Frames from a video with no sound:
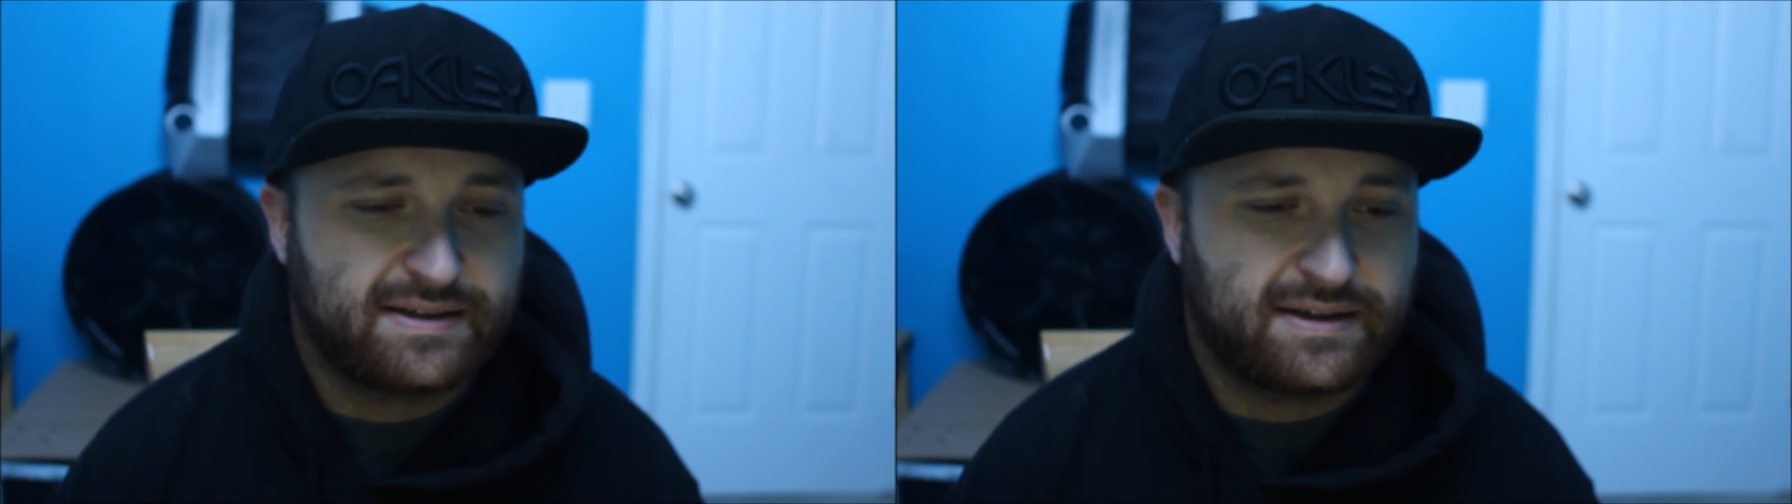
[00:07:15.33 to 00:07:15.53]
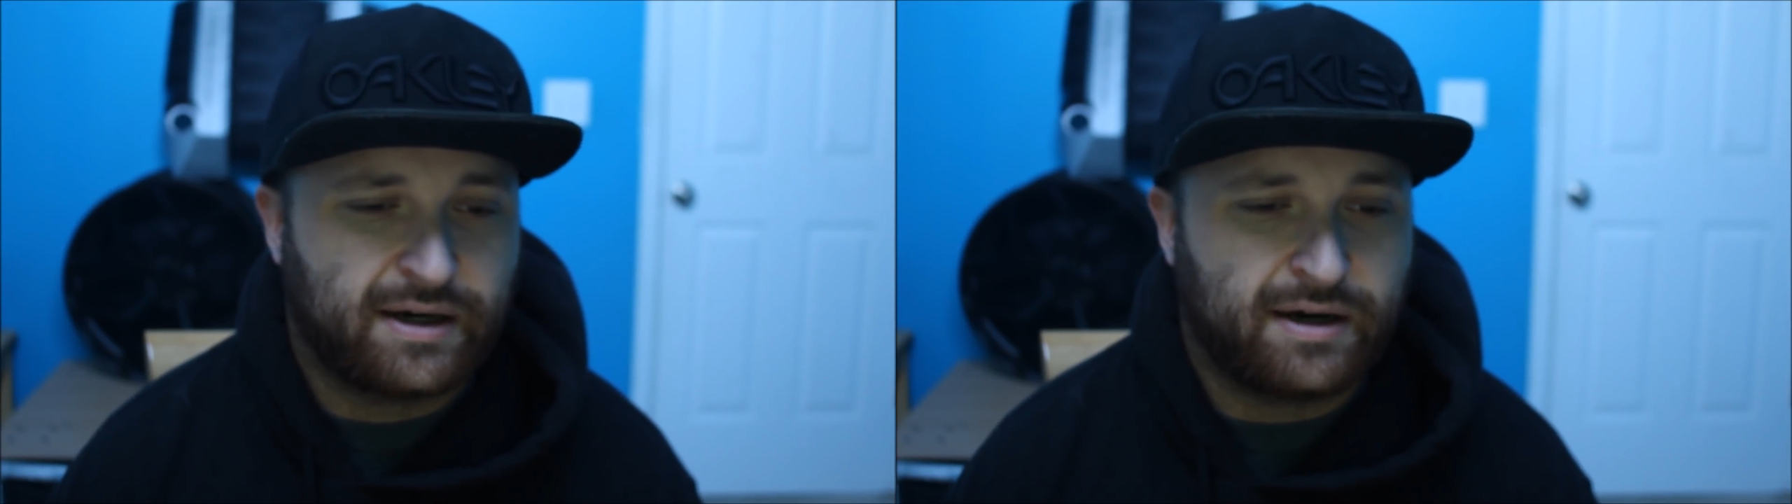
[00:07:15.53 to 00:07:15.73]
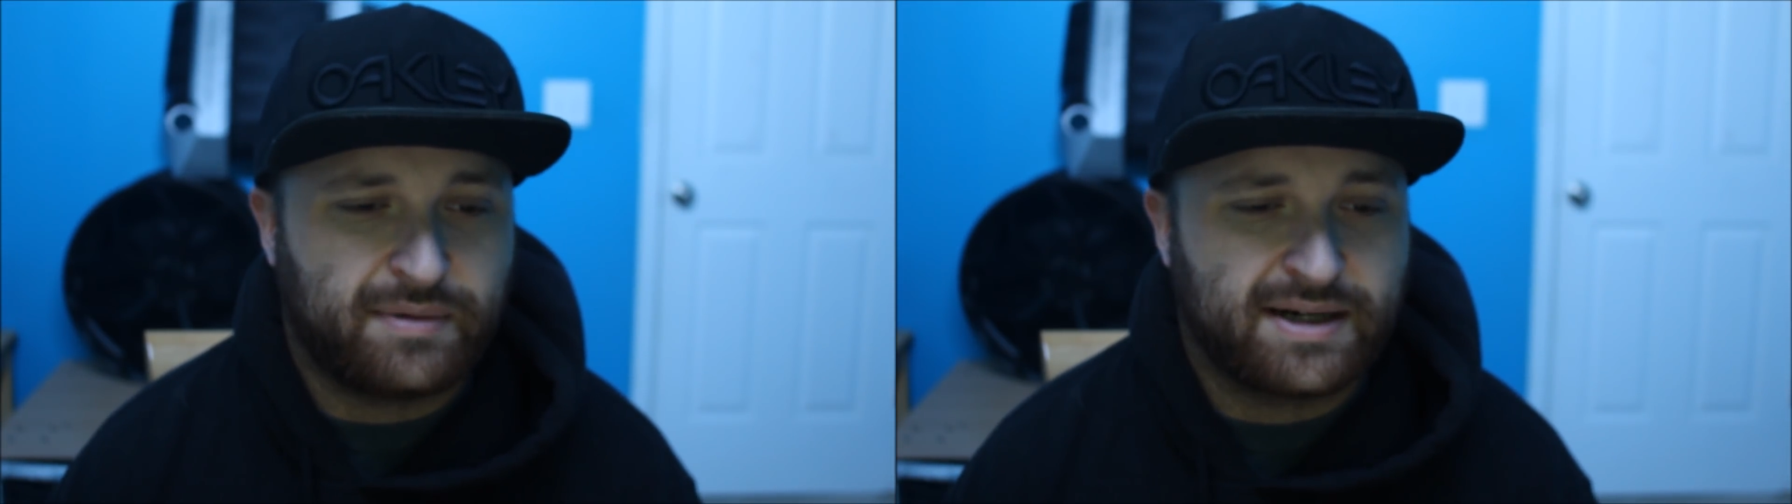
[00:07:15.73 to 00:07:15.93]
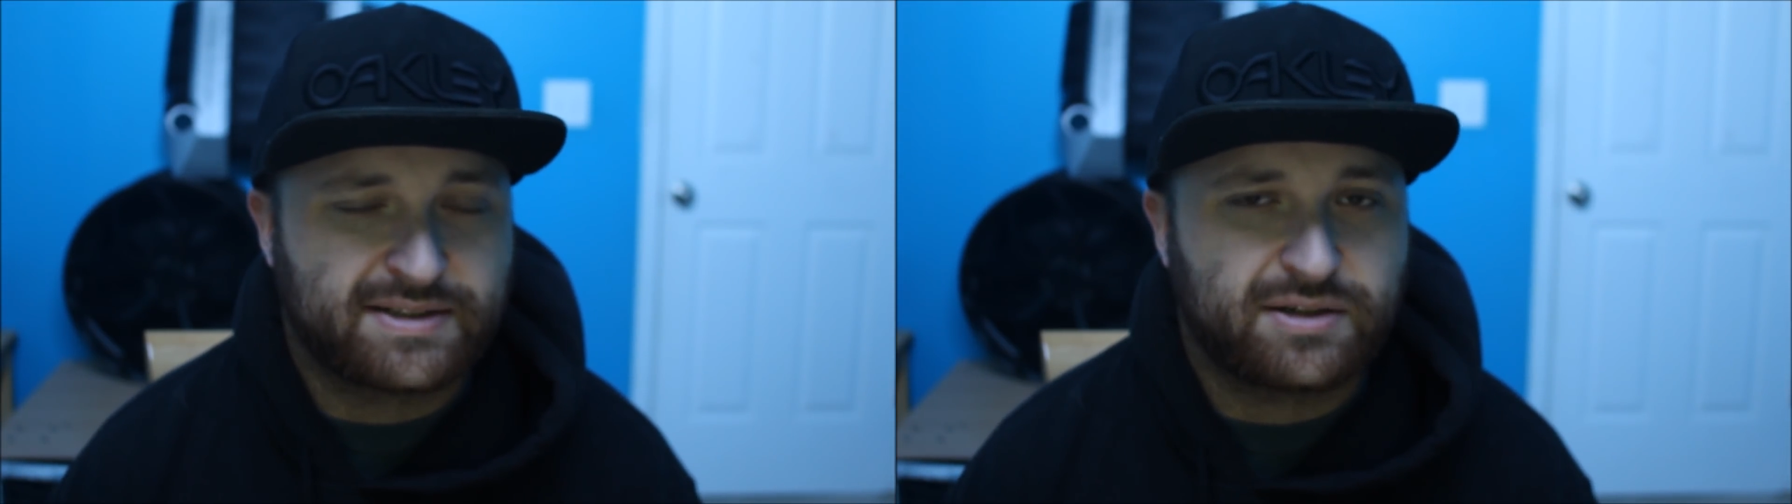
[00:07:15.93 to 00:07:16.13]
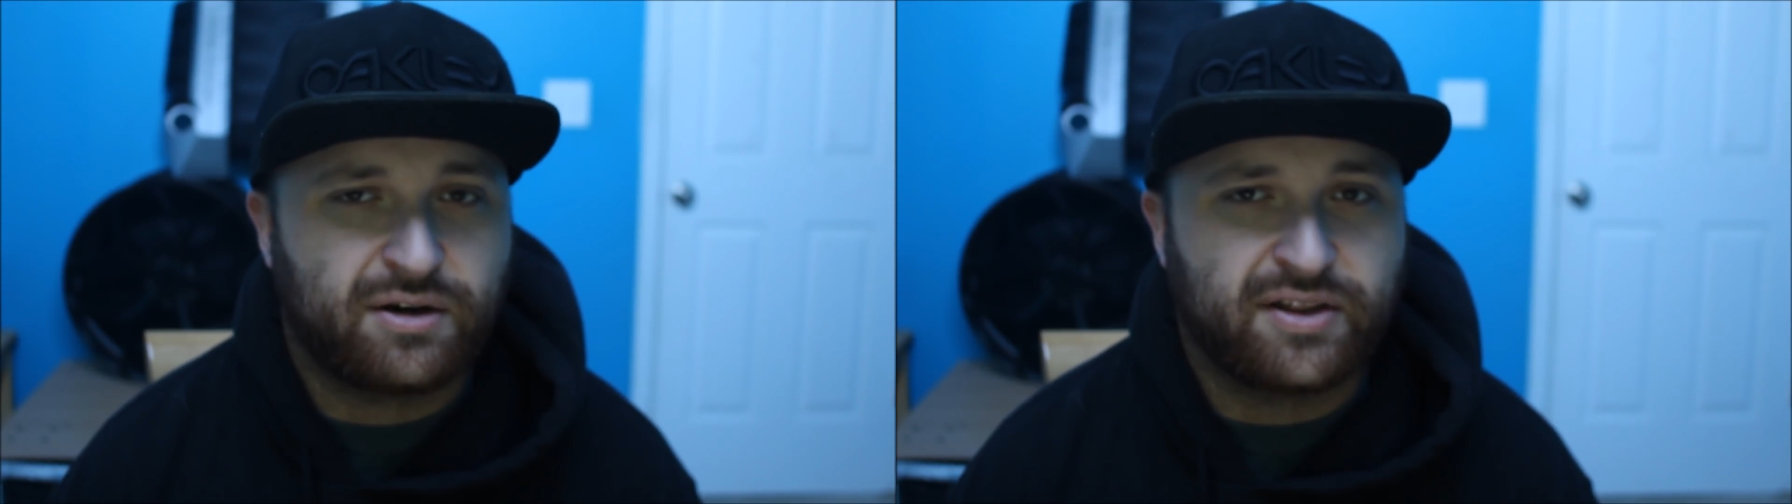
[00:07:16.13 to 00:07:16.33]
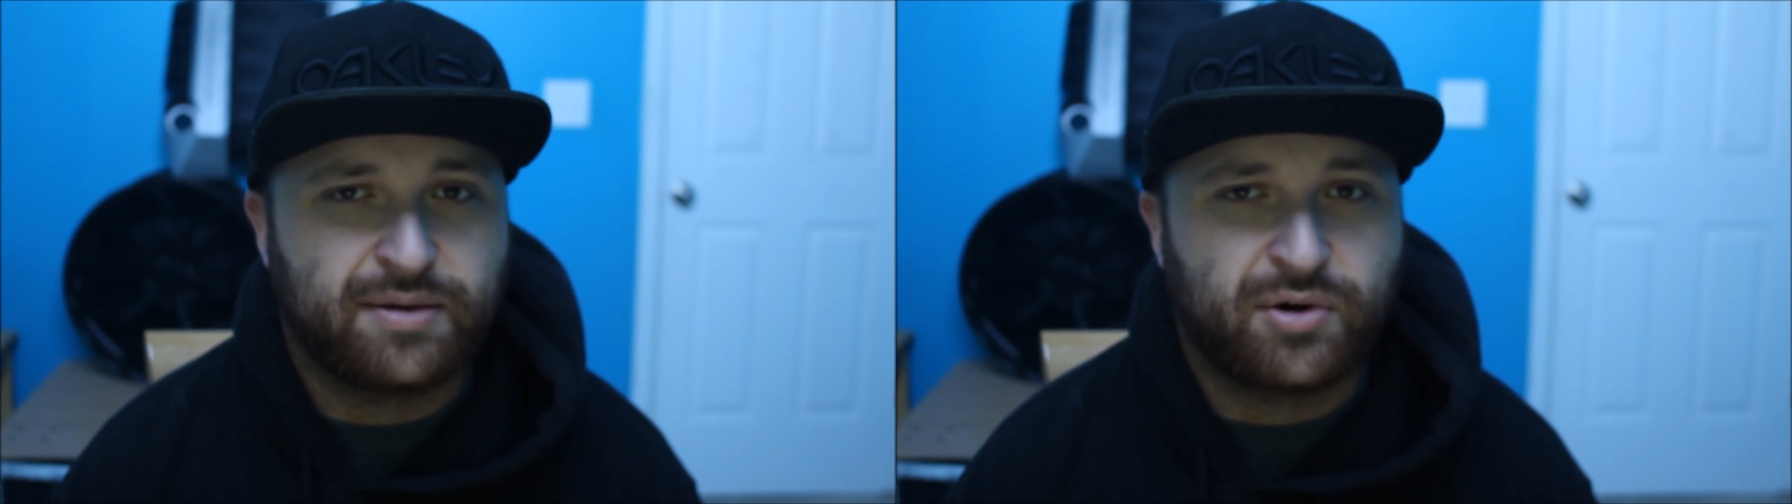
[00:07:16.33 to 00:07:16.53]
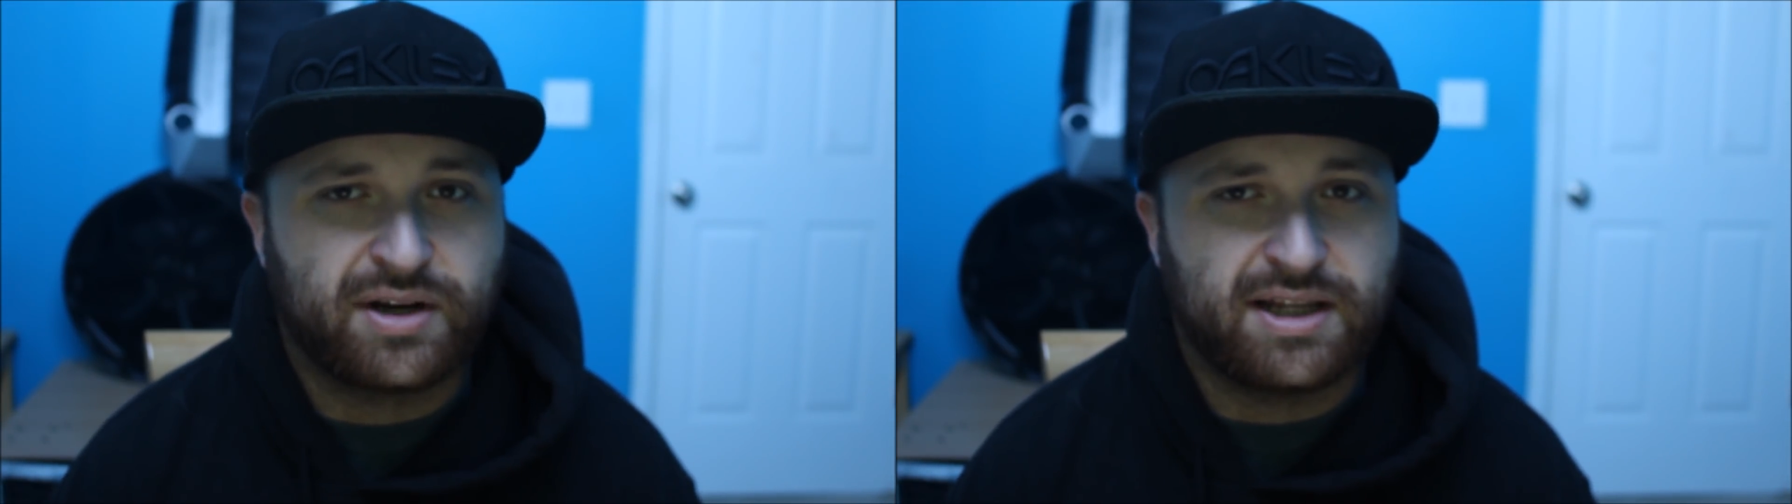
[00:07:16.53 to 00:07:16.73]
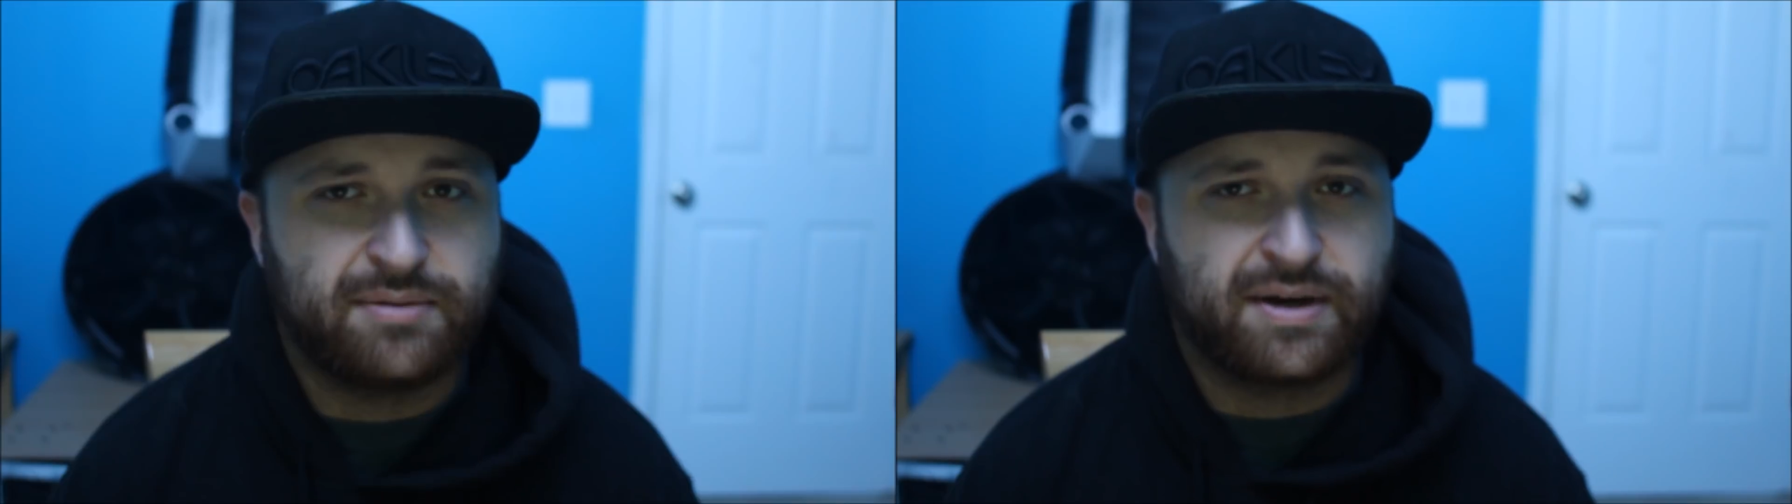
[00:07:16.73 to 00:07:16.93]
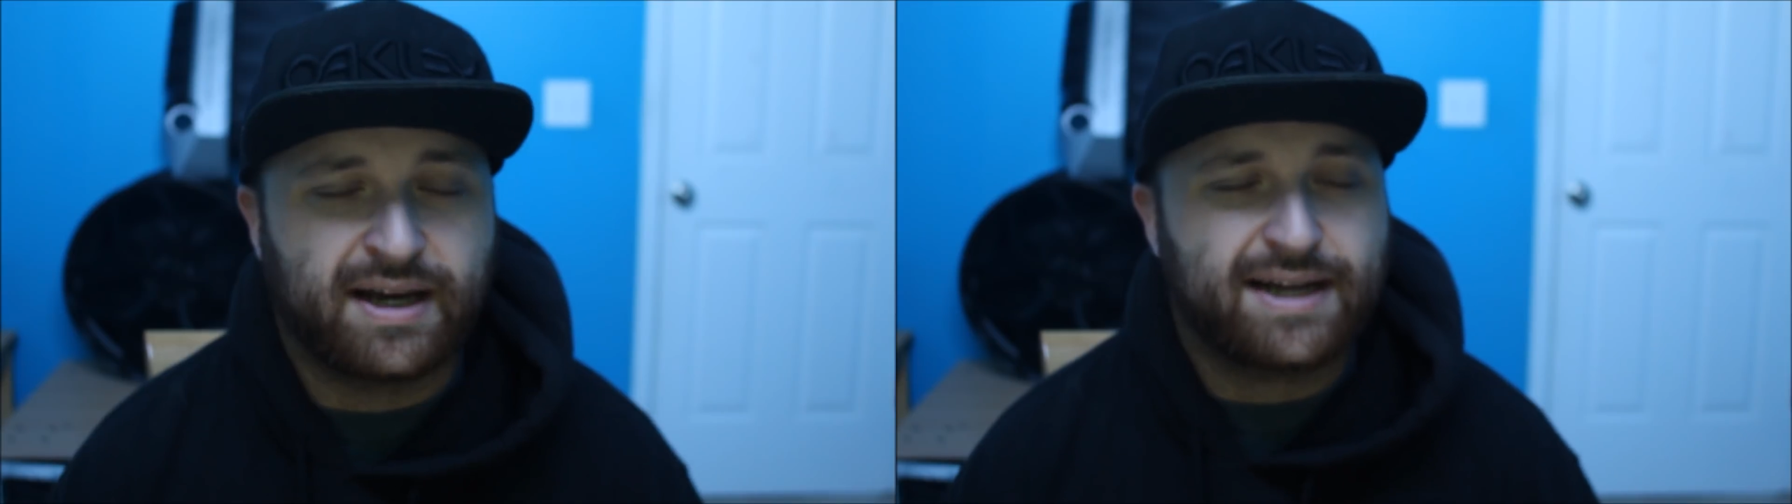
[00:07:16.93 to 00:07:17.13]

I saw them on eBay.